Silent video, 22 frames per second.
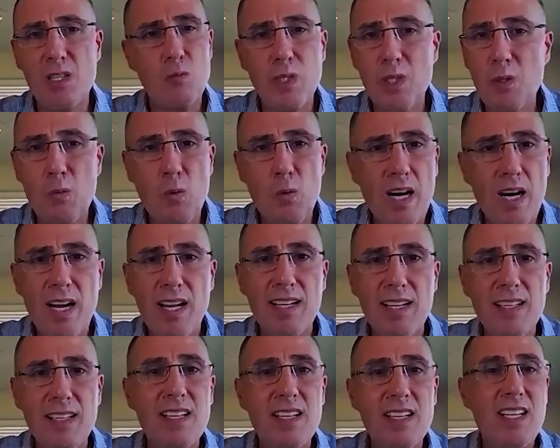week
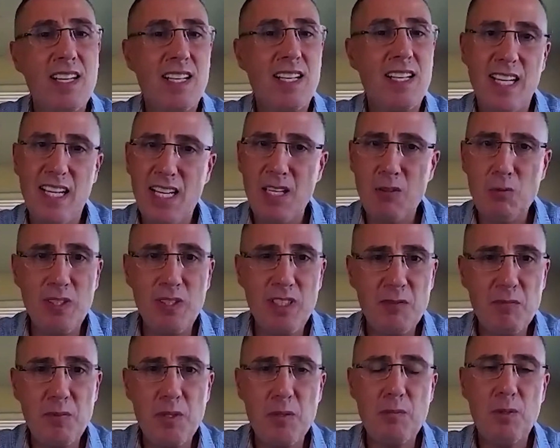1 and we
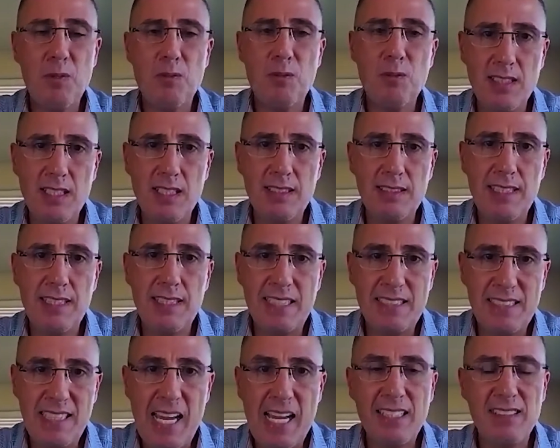give people the
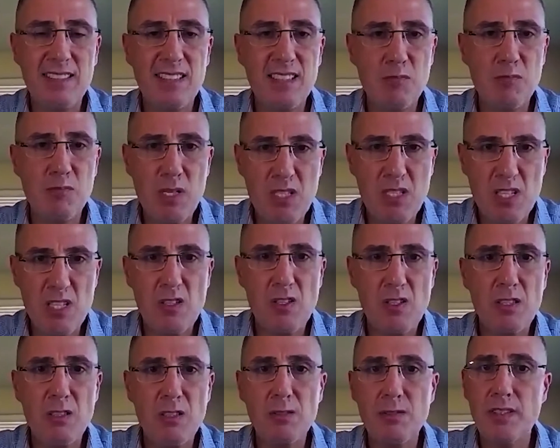didactic
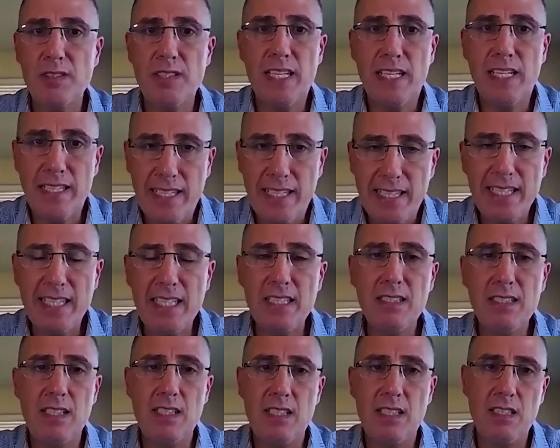material that they
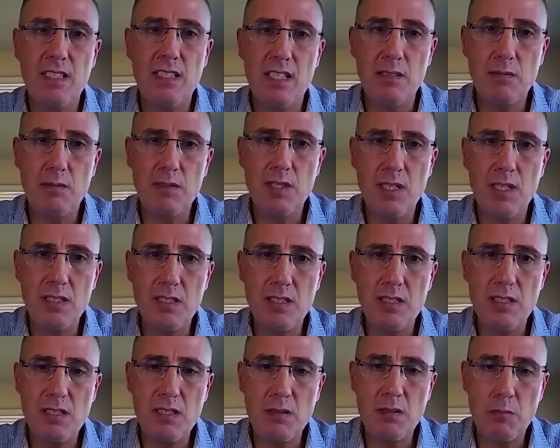need,
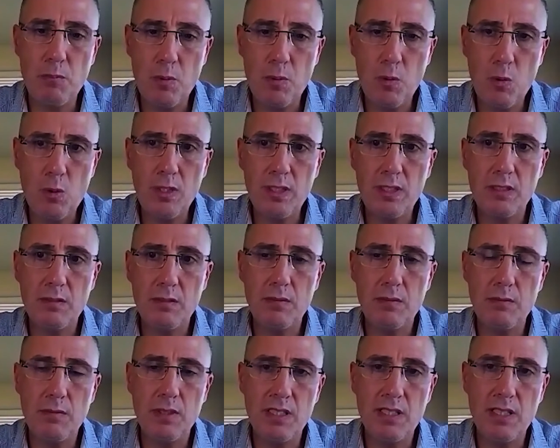the support
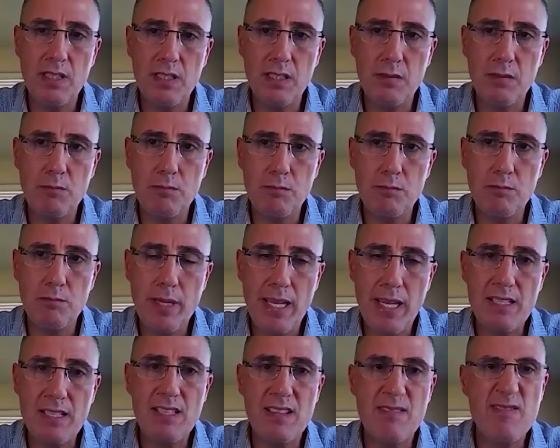
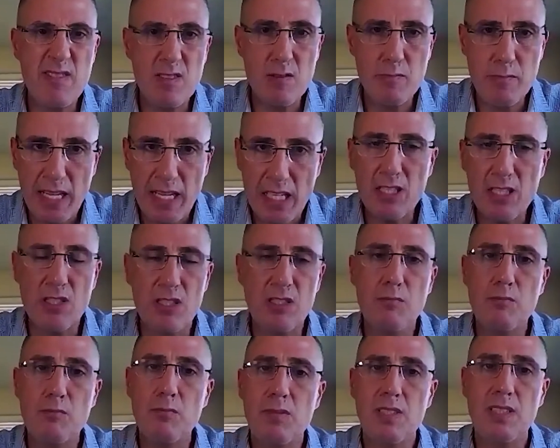based
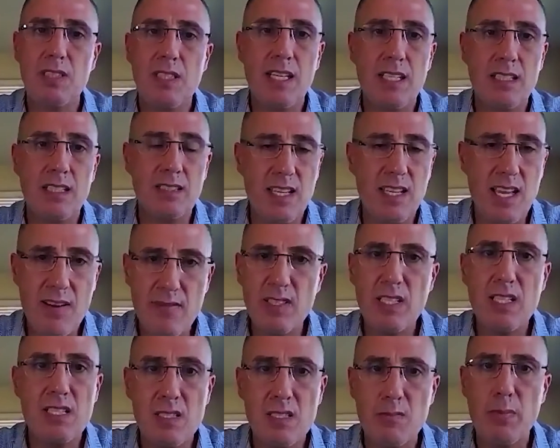information that's
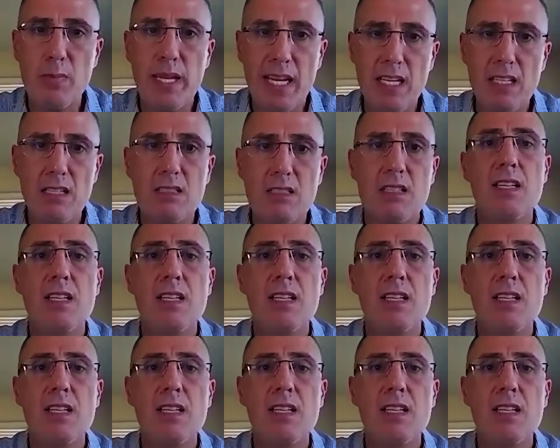evidence-based.